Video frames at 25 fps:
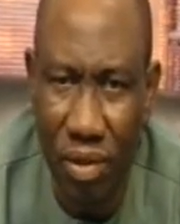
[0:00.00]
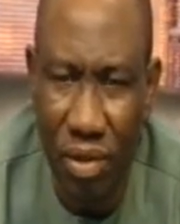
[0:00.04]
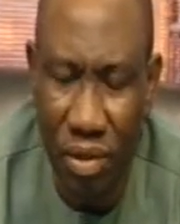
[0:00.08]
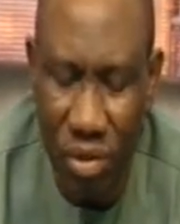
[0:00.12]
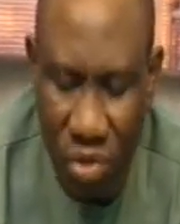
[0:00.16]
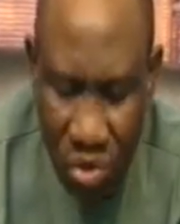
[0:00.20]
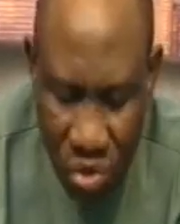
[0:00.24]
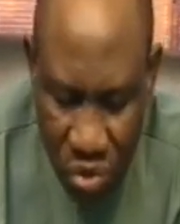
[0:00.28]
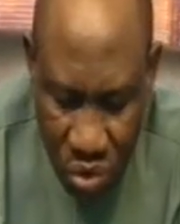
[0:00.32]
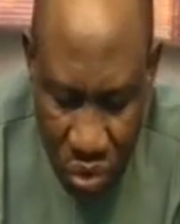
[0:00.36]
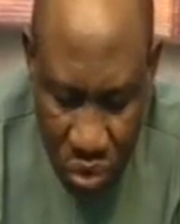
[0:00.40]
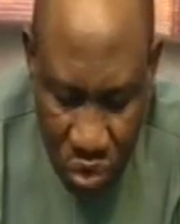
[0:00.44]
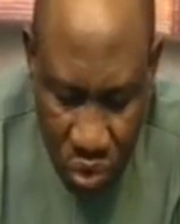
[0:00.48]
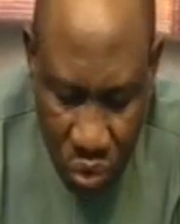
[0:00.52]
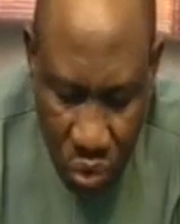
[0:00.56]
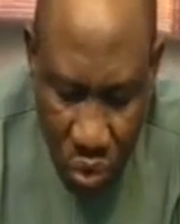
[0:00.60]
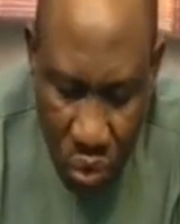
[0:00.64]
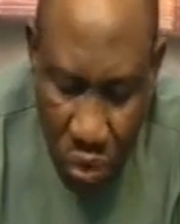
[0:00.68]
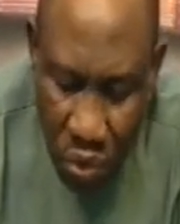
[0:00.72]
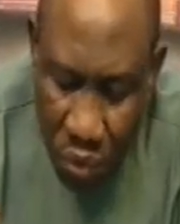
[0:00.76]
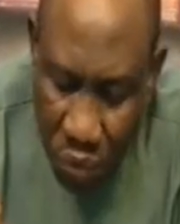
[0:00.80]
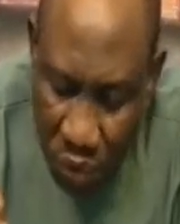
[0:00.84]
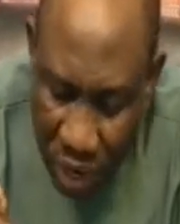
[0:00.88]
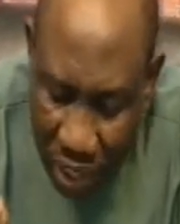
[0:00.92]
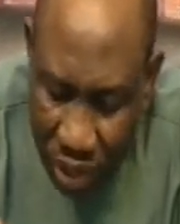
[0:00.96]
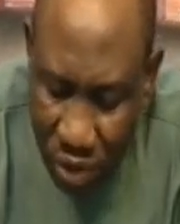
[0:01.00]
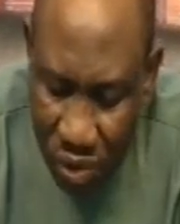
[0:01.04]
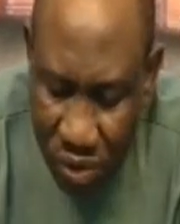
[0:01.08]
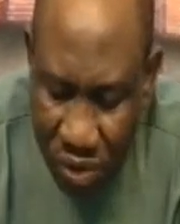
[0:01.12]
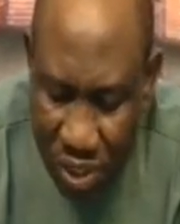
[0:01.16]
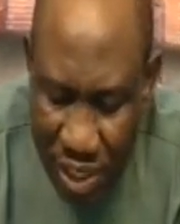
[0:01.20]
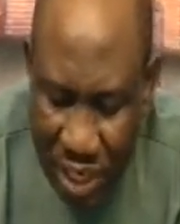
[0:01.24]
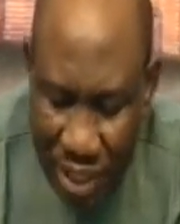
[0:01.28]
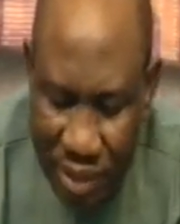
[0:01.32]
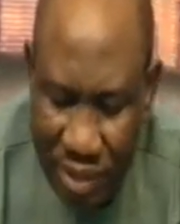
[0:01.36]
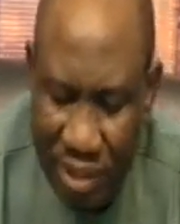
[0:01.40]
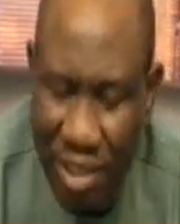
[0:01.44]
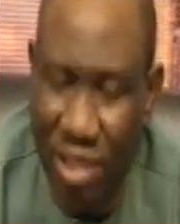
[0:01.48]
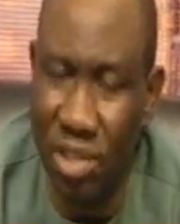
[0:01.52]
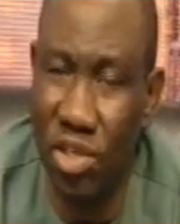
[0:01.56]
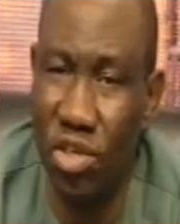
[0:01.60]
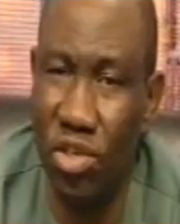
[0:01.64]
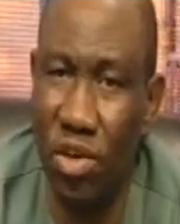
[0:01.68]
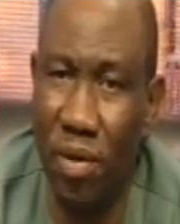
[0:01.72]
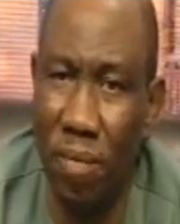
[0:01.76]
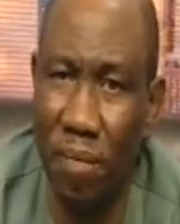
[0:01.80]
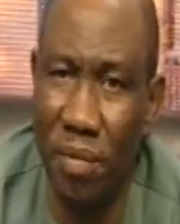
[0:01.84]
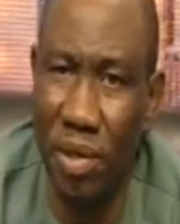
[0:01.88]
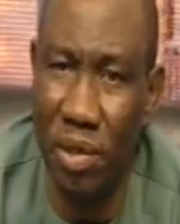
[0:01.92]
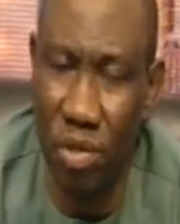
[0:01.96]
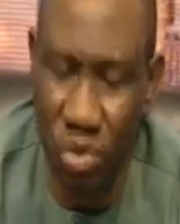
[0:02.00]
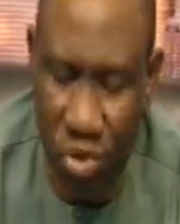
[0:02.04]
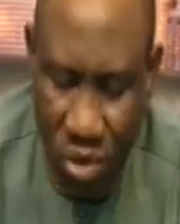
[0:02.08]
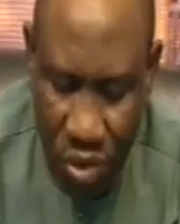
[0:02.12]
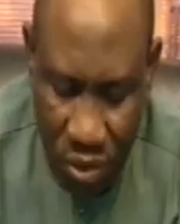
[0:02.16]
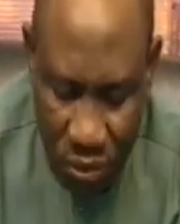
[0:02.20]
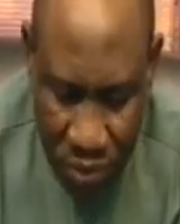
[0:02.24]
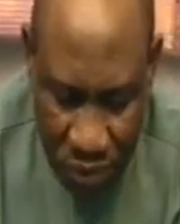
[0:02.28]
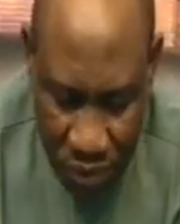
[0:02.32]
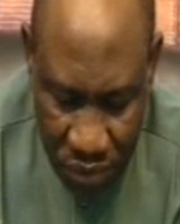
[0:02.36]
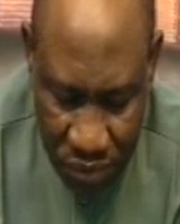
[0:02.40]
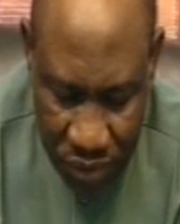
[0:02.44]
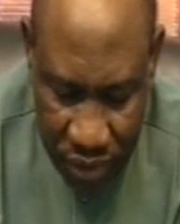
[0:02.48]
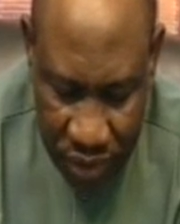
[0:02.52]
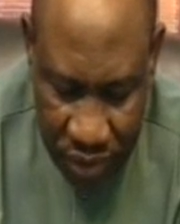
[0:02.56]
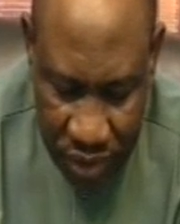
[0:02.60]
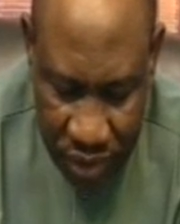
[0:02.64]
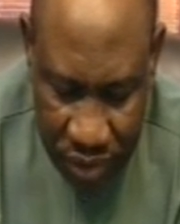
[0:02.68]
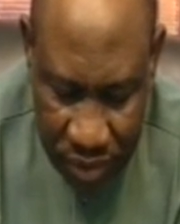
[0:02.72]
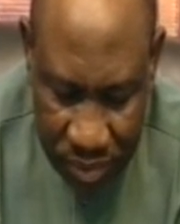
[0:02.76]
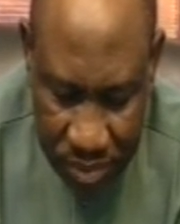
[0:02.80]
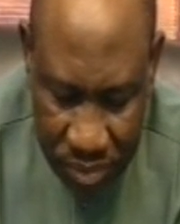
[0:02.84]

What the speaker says: Those who recognize and submit to your authority.